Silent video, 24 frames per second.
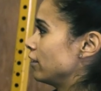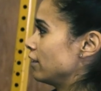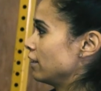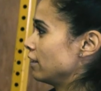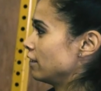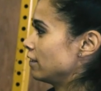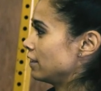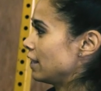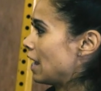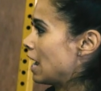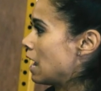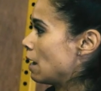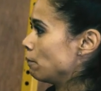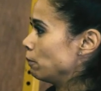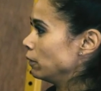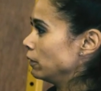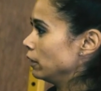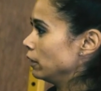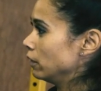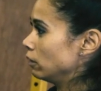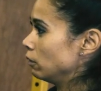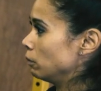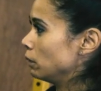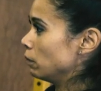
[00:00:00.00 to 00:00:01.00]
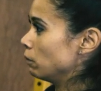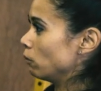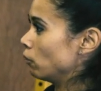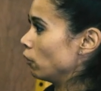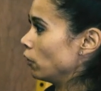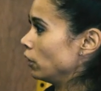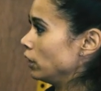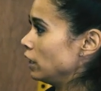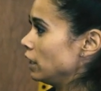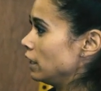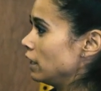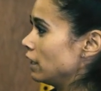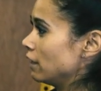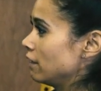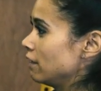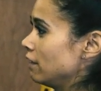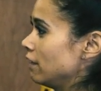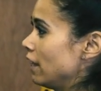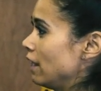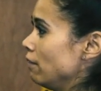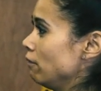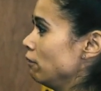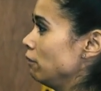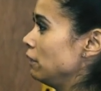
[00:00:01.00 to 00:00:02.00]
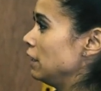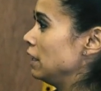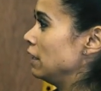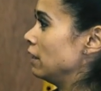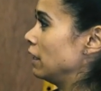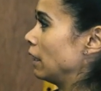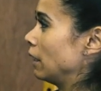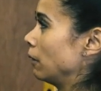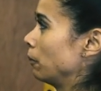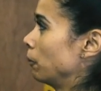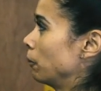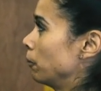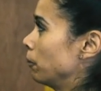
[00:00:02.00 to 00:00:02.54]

the scap a little bit more and he gets that feeling.